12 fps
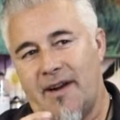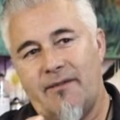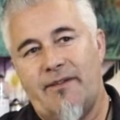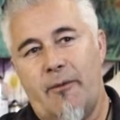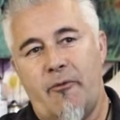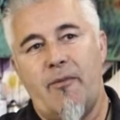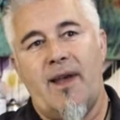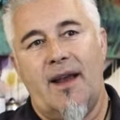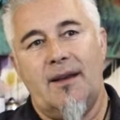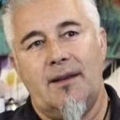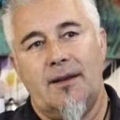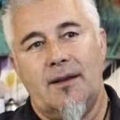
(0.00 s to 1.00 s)
frame of
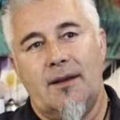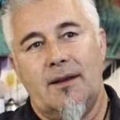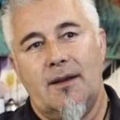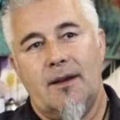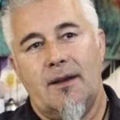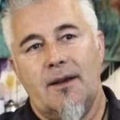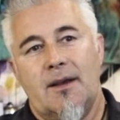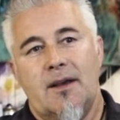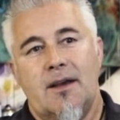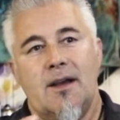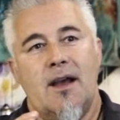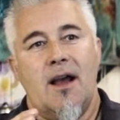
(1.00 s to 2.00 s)
mind,
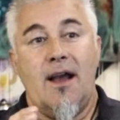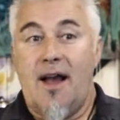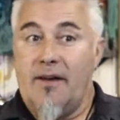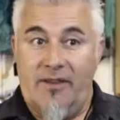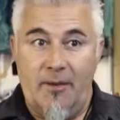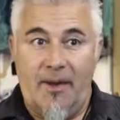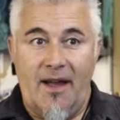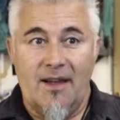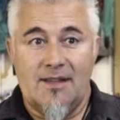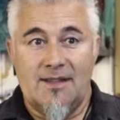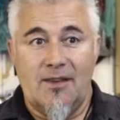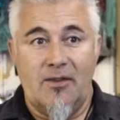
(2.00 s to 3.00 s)
I have in the
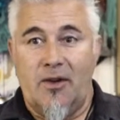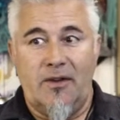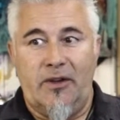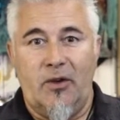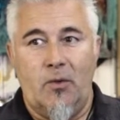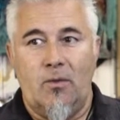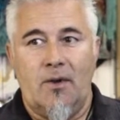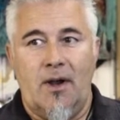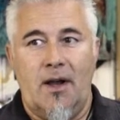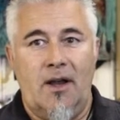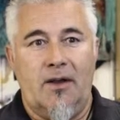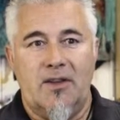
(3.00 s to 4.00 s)
past thought, I'm
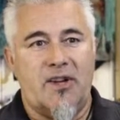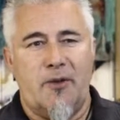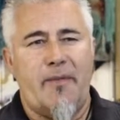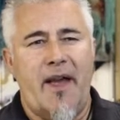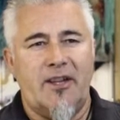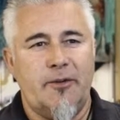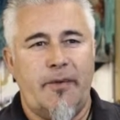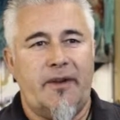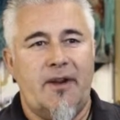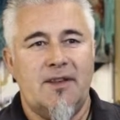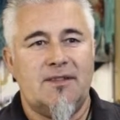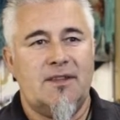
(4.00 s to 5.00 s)
going to start a picture
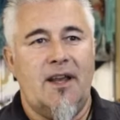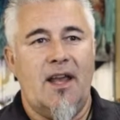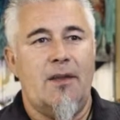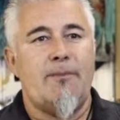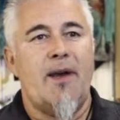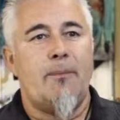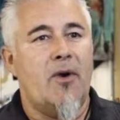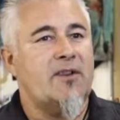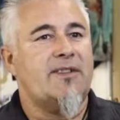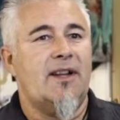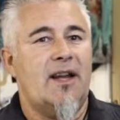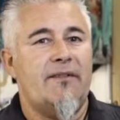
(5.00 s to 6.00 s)
because in my
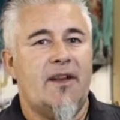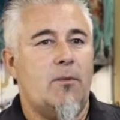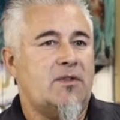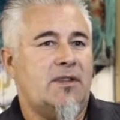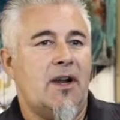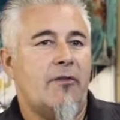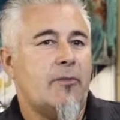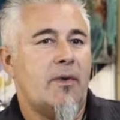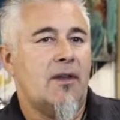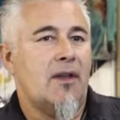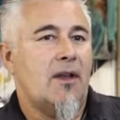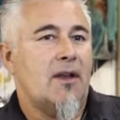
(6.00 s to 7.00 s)
personal life I wasn't
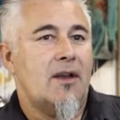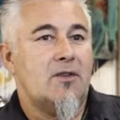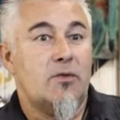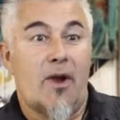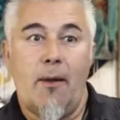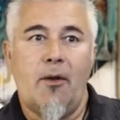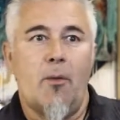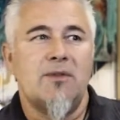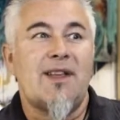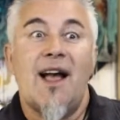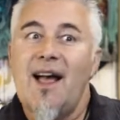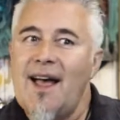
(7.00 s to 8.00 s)
comfortable, so I would
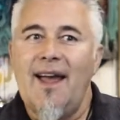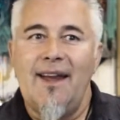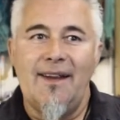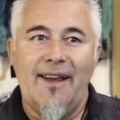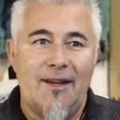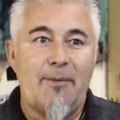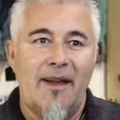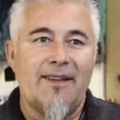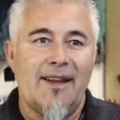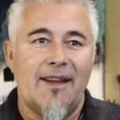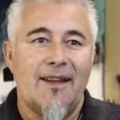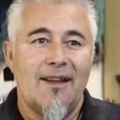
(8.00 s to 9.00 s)
almost hide in a
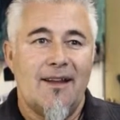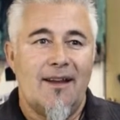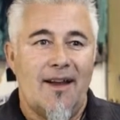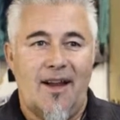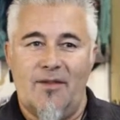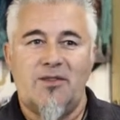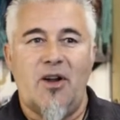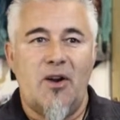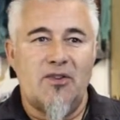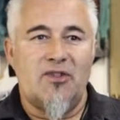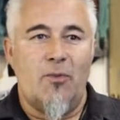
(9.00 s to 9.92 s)
painting. And I've started